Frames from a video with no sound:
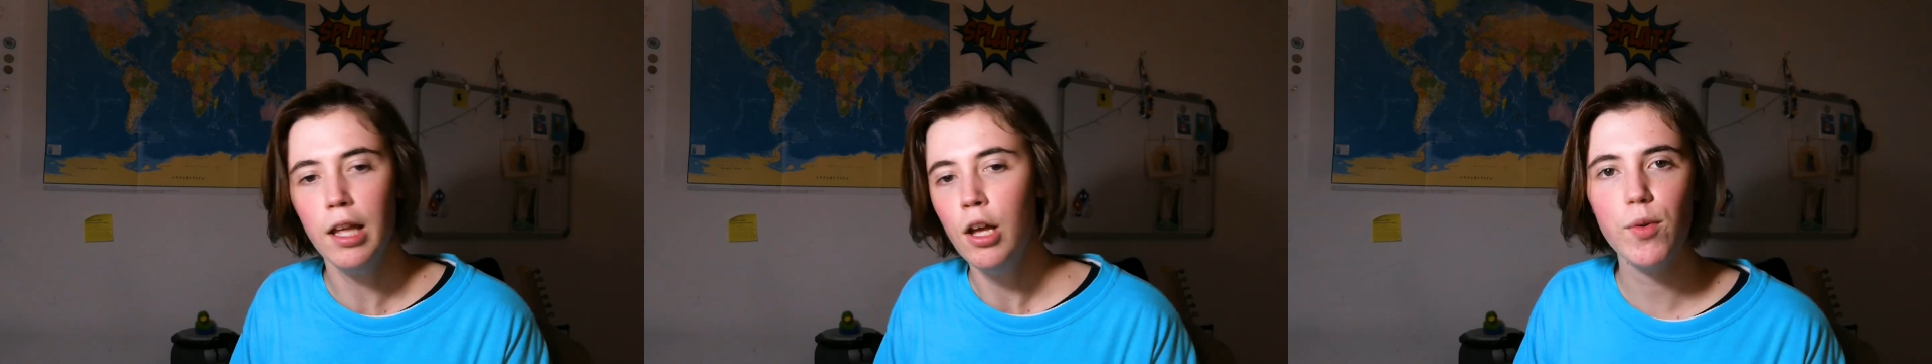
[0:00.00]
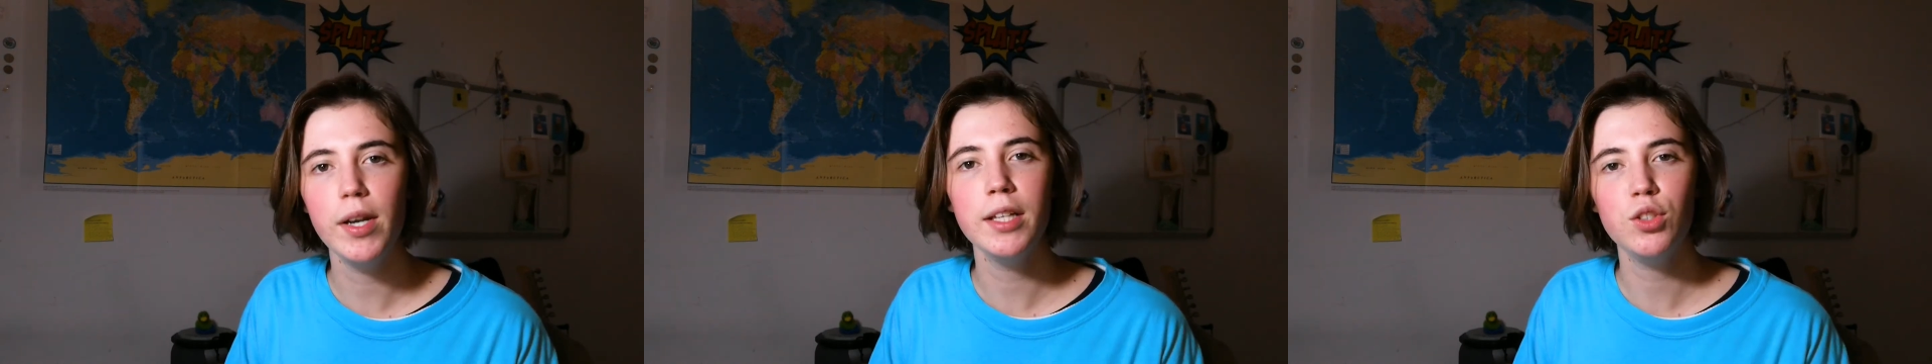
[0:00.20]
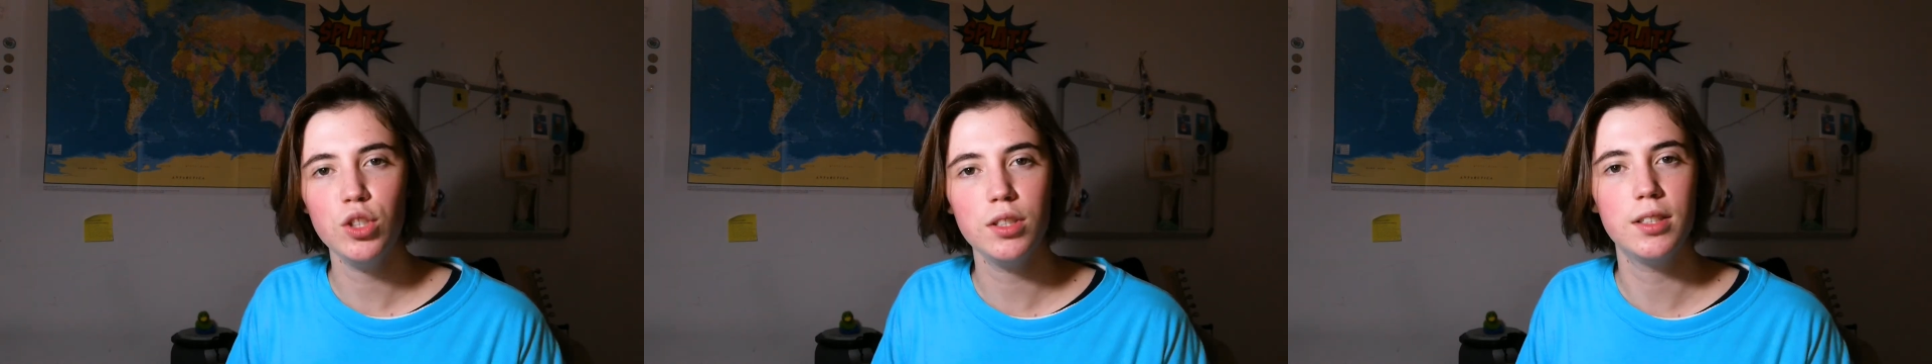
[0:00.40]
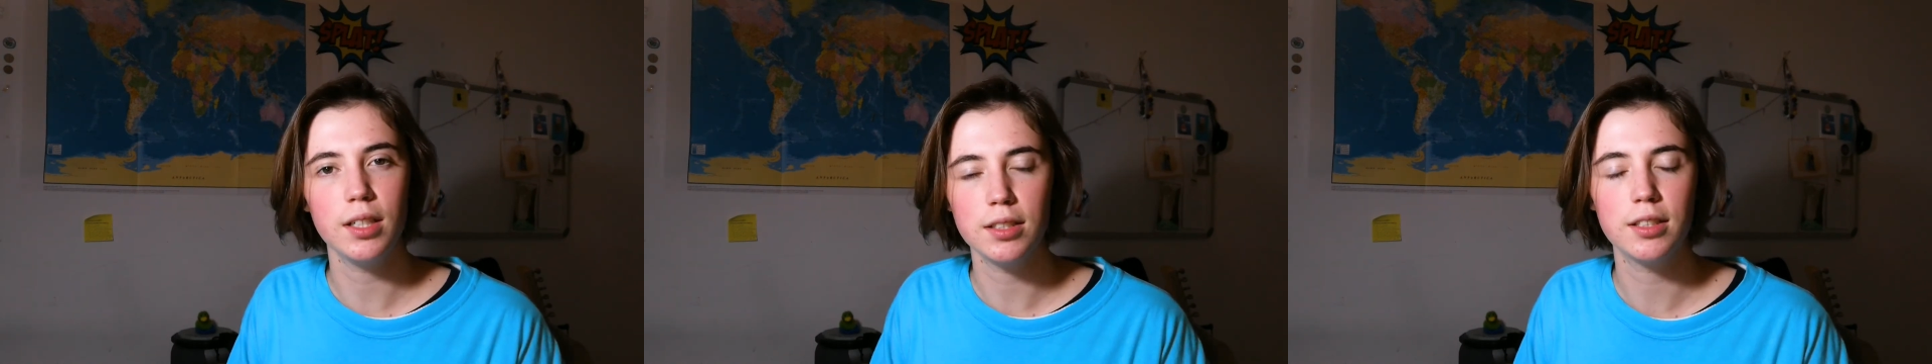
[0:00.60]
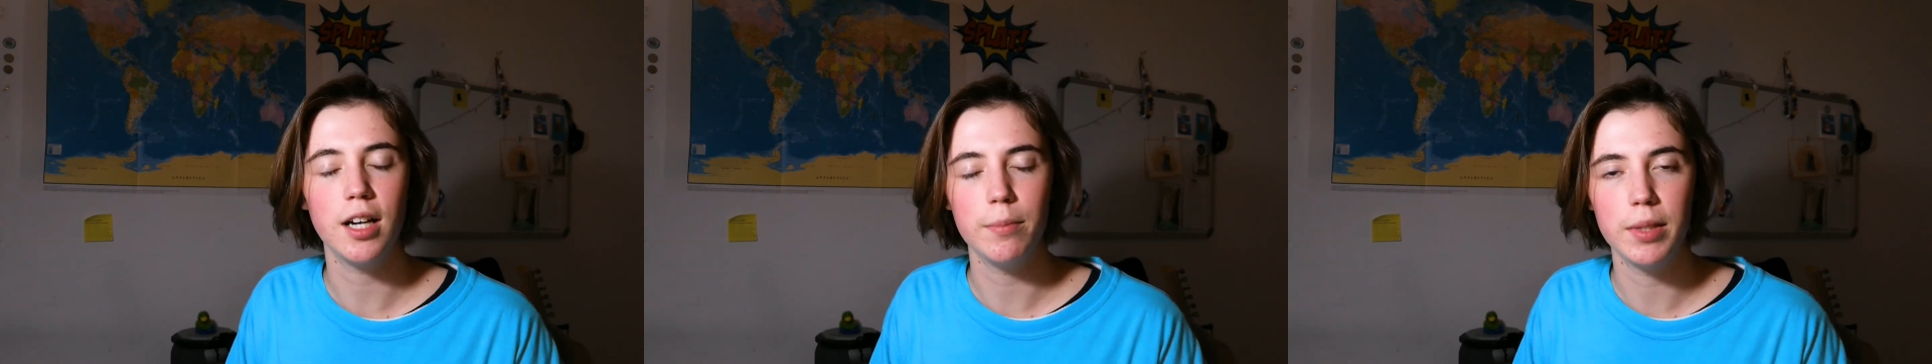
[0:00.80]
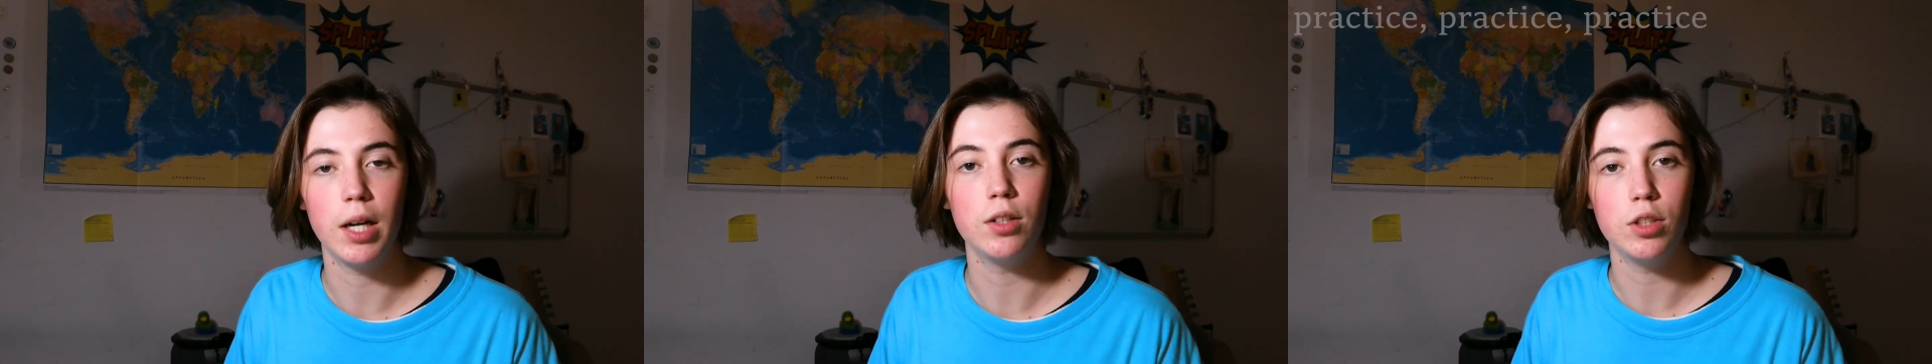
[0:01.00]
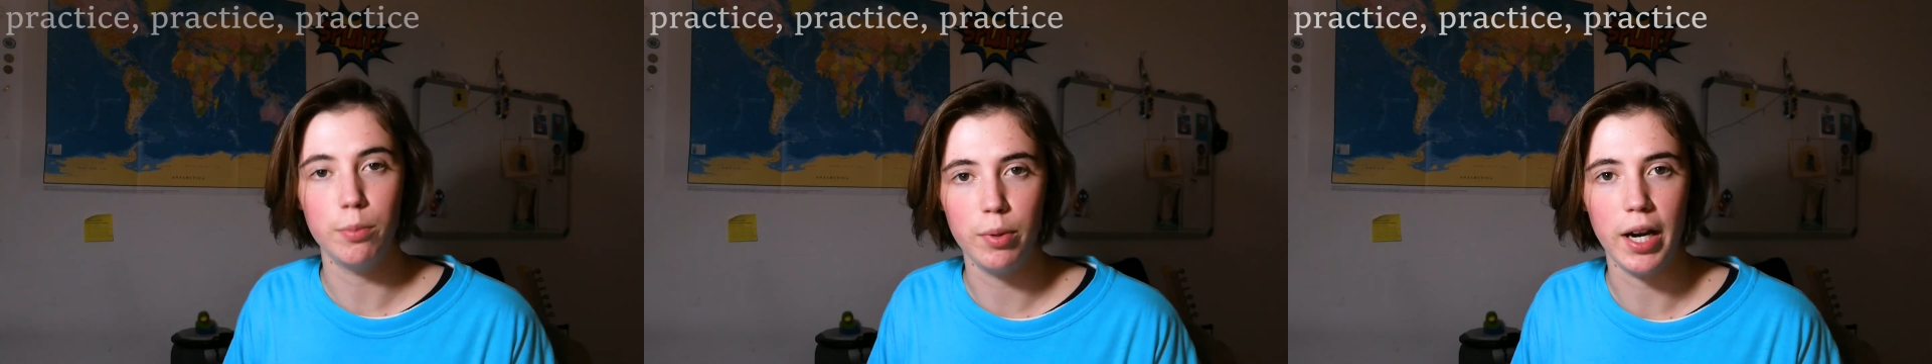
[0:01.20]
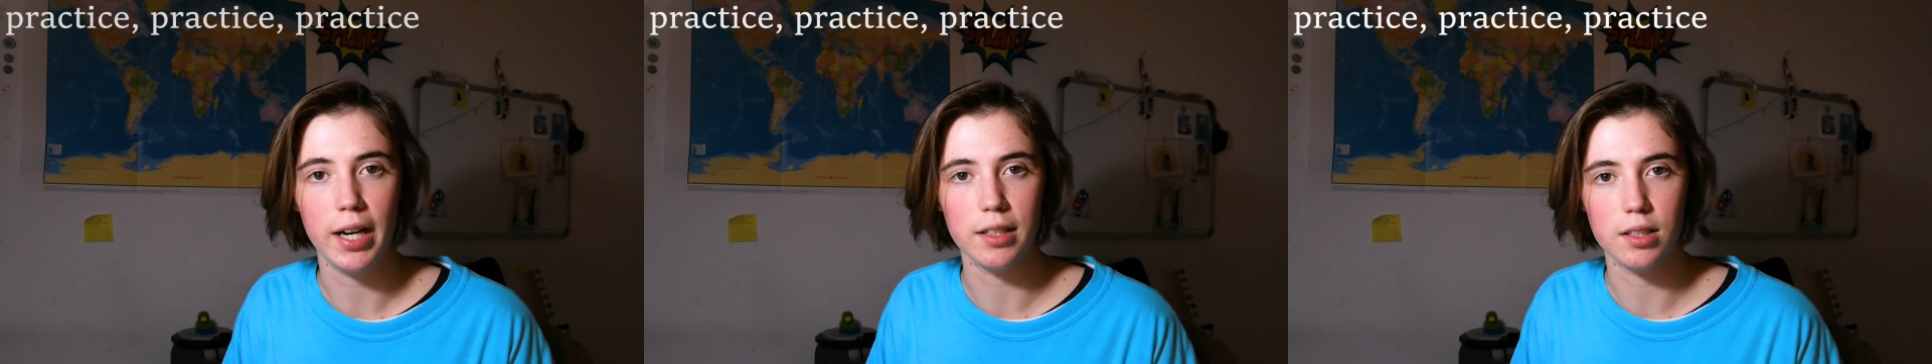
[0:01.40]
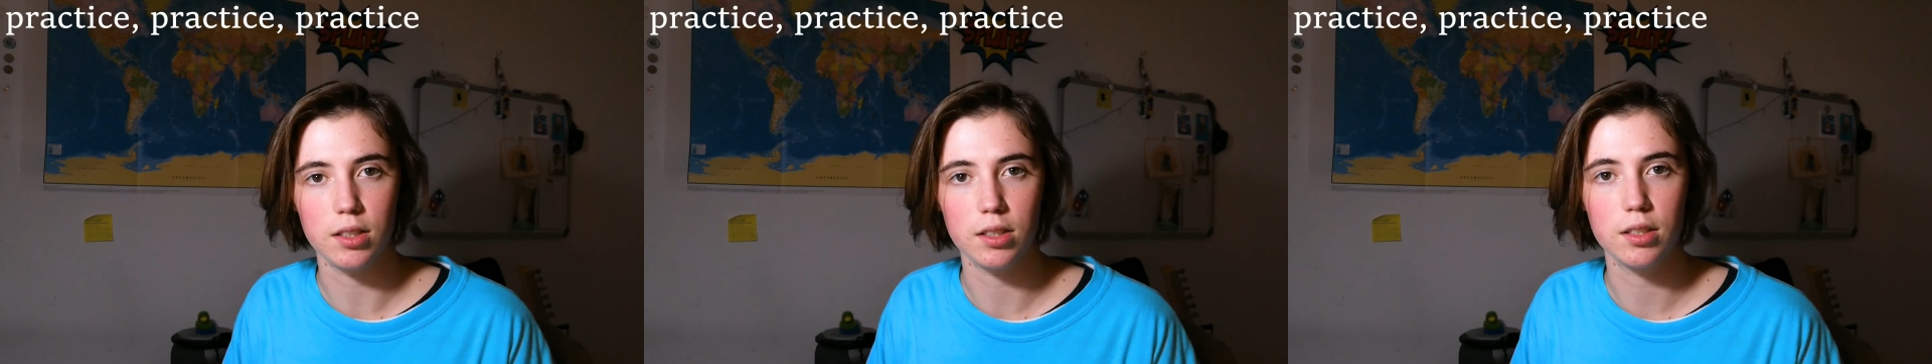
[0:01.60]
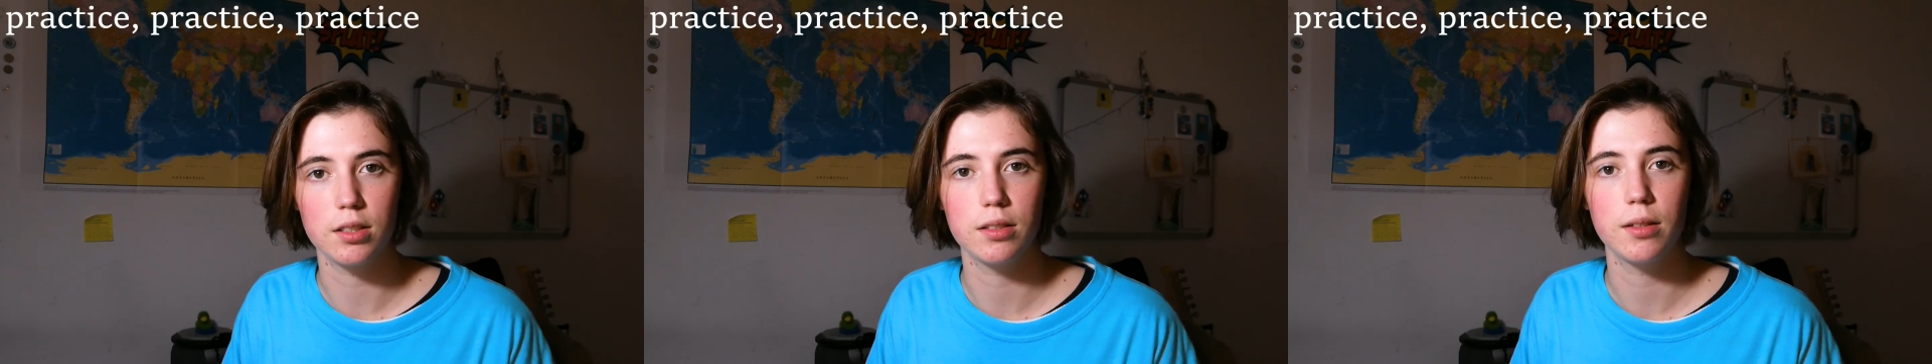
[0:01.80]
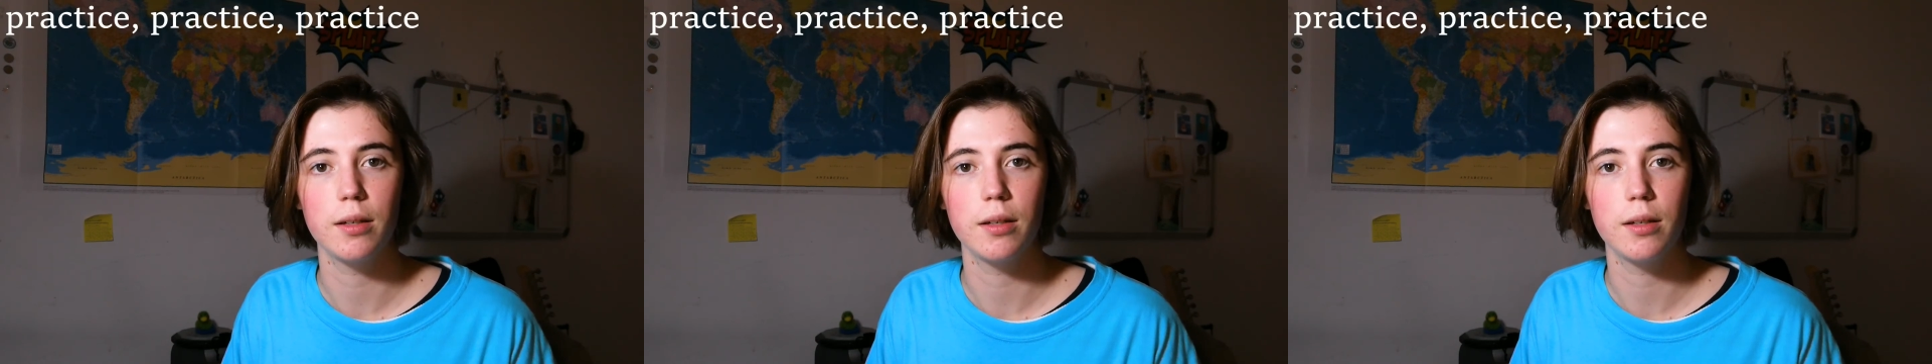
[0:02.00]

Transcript: it really just does come down to practice.